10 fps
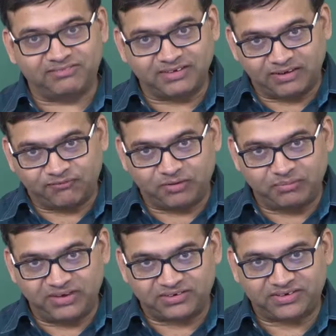
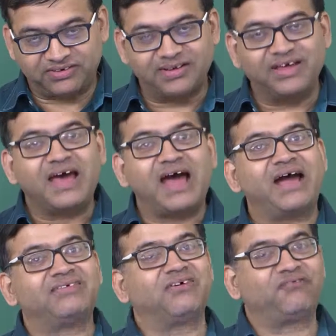information as
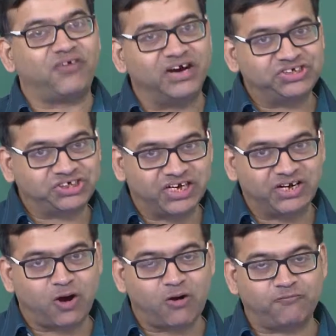a function
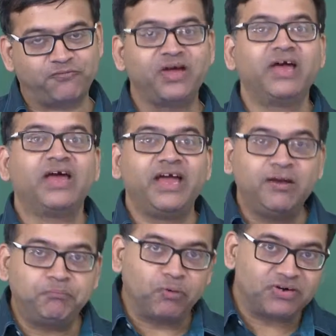of
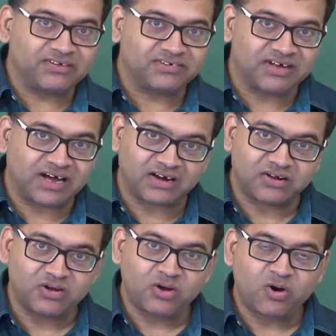input SNR
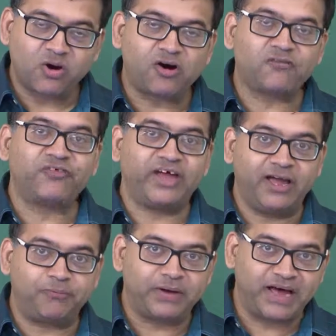of a
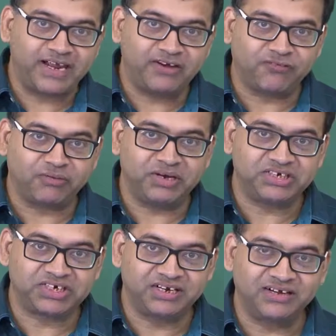priori
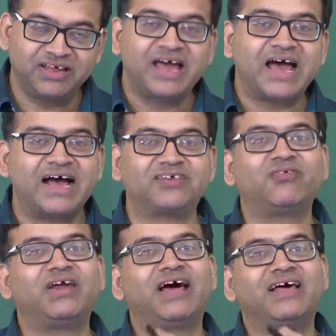information as well
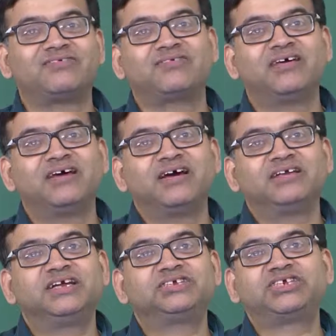as the
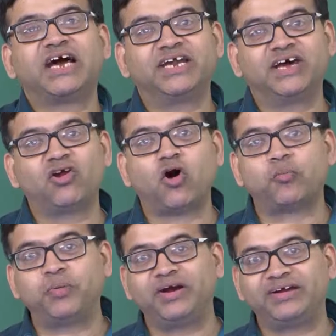channel
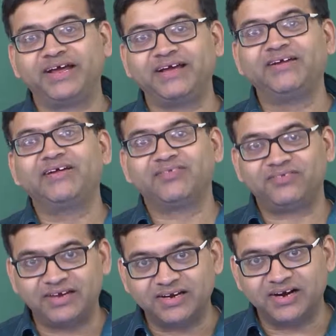operating
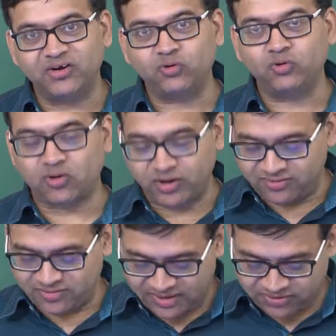signal to noise
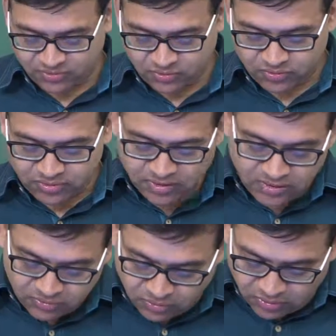ratio.
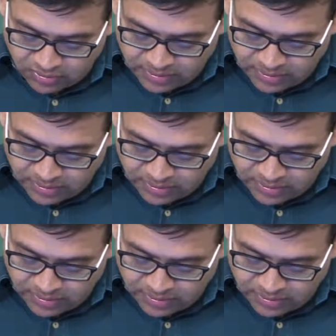So,